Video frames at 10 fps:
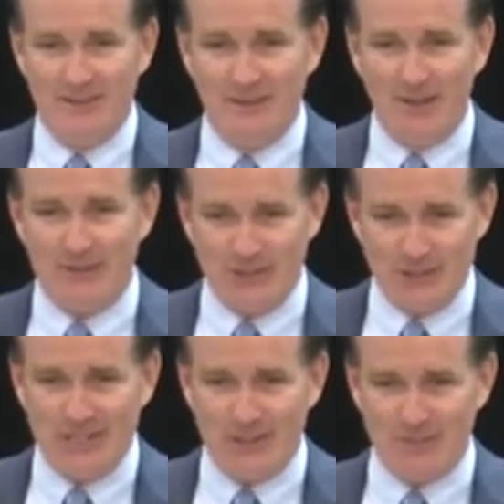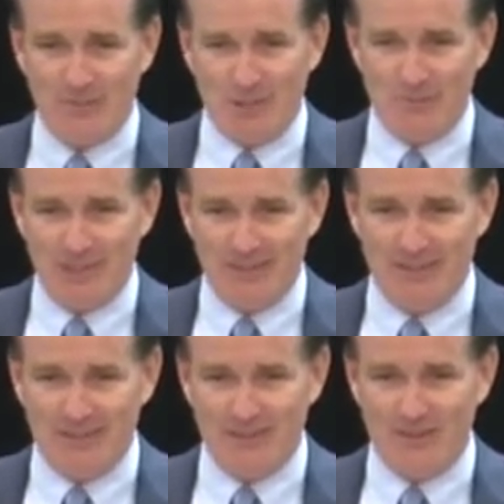Governor, you see how smart I'm
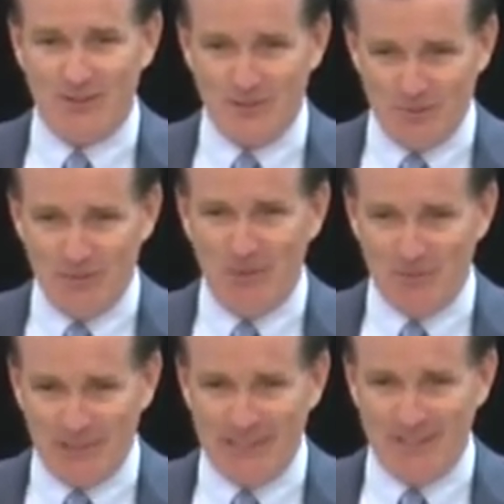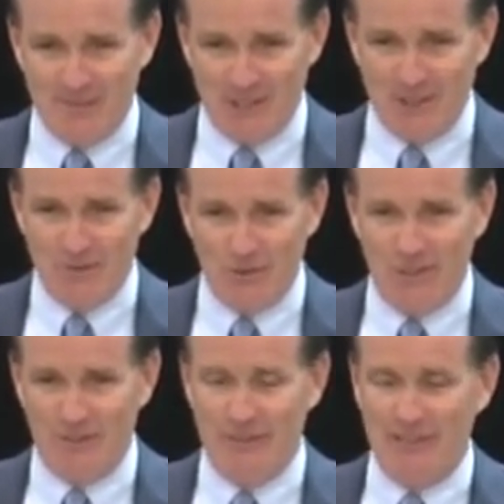getting? As long as we put money in the budget, we're
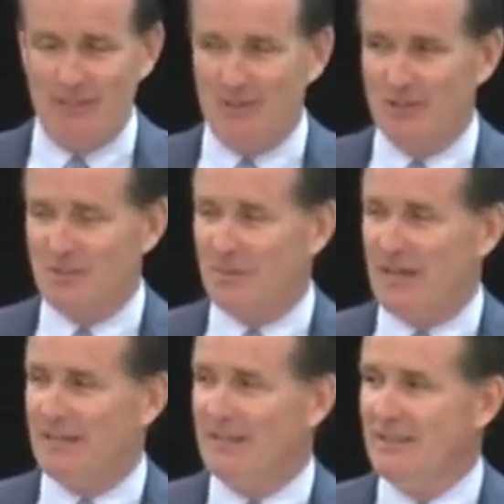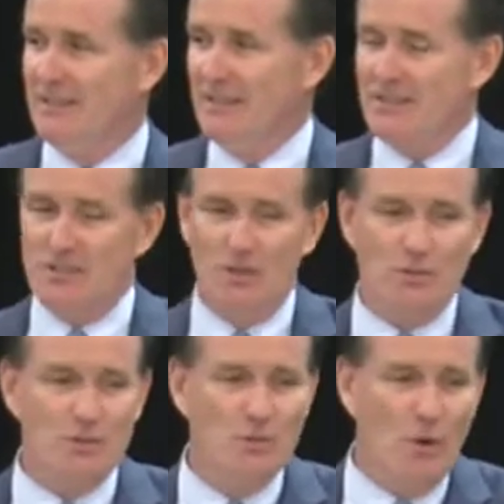going to be in a good spot. So
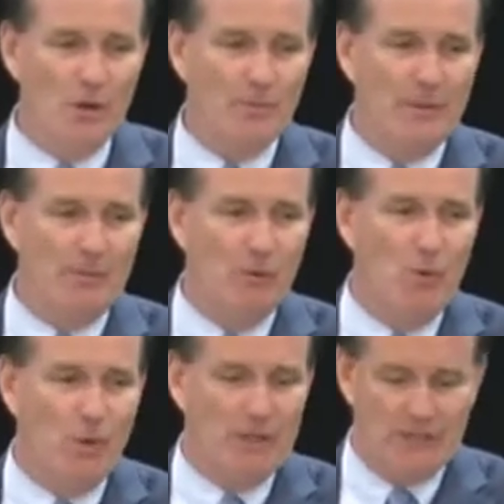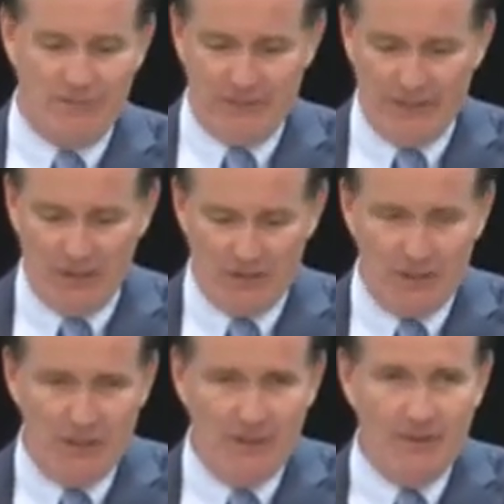to all the people who work in the field,
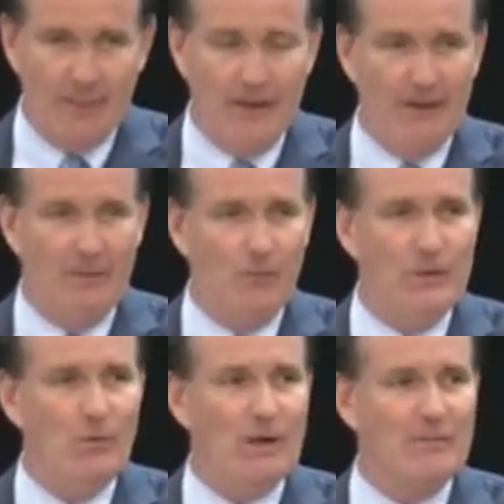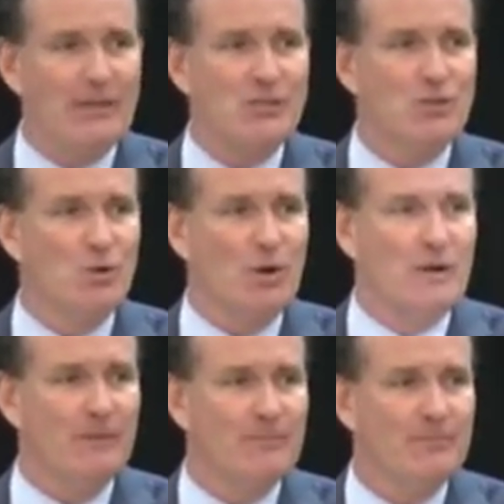we want to make sure